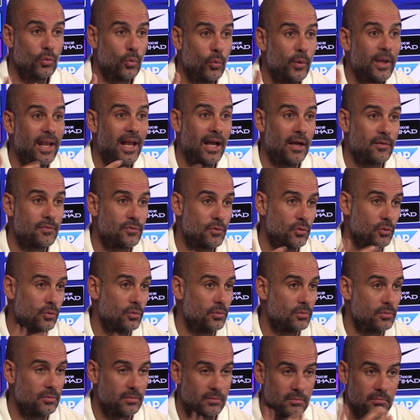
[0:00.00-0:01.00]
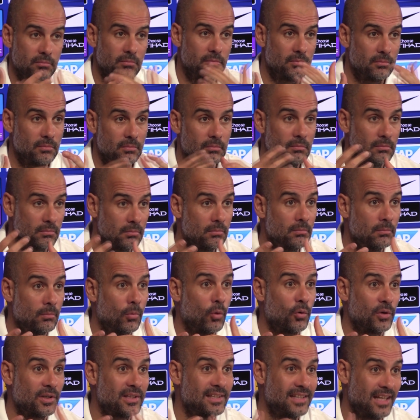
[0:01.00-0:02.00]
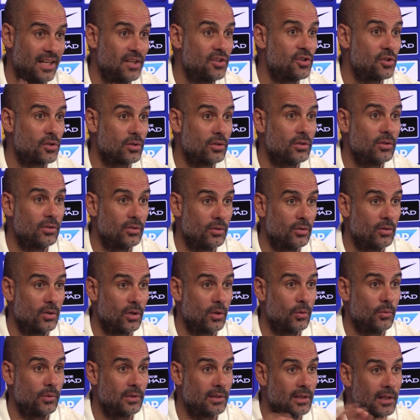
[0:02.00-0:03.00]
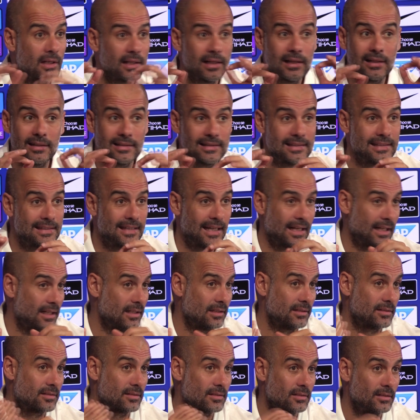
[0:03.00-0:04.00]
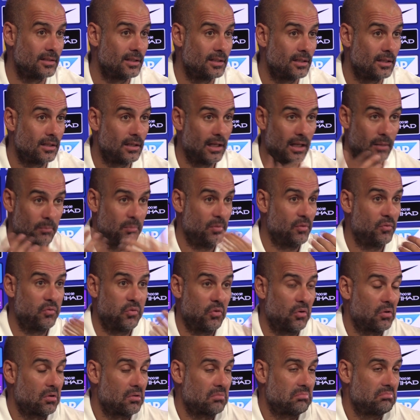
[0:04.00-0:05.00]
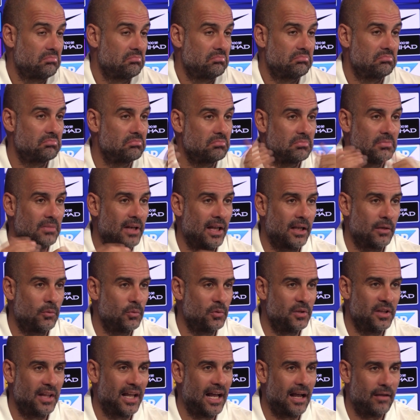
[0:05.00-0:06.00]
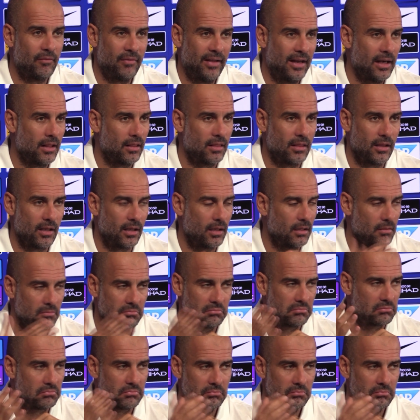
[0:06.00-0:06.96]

we have to more attention, you know, in the little details. Like before, like we didn't have anything